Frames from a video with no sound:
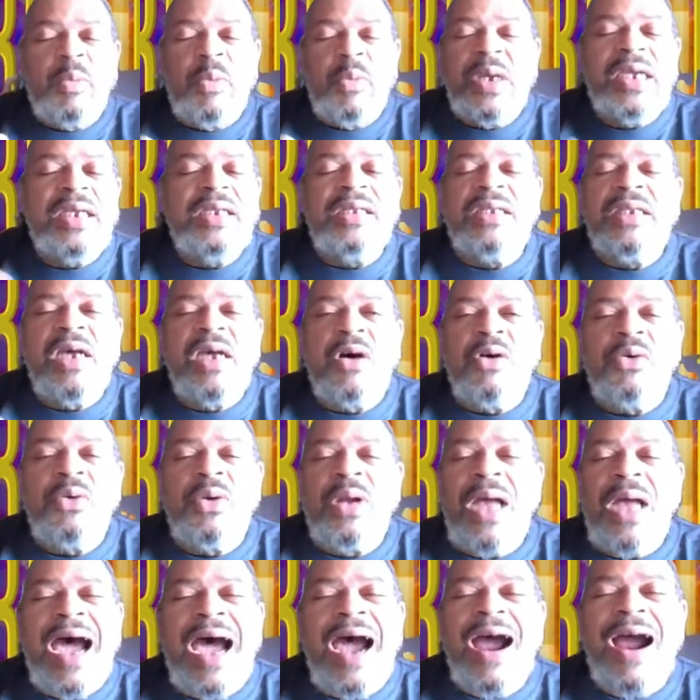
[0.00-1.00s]
we
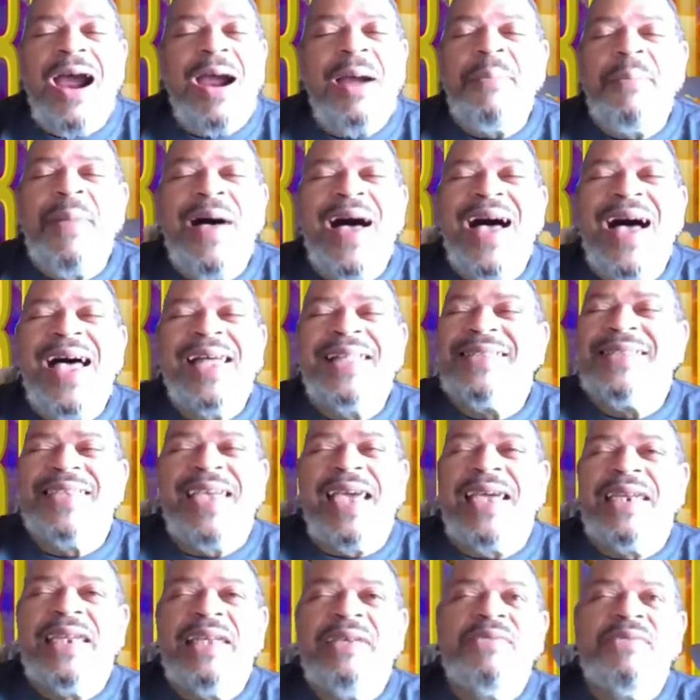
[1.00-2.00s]
don't, our minds
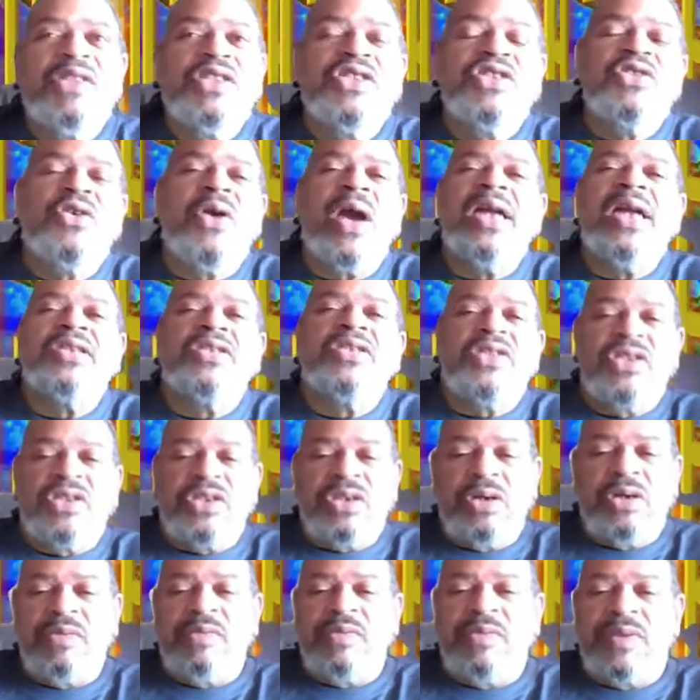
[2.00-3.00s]
can't even scratch the
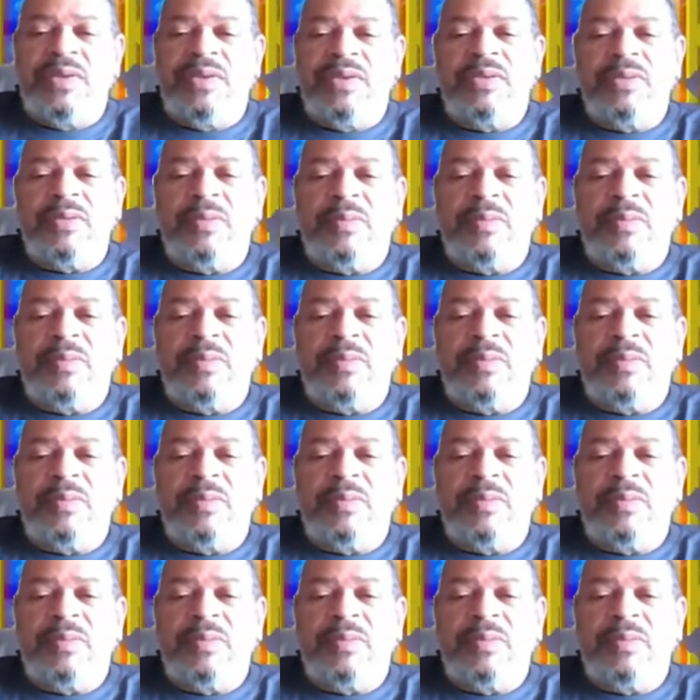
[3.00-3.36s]
surface.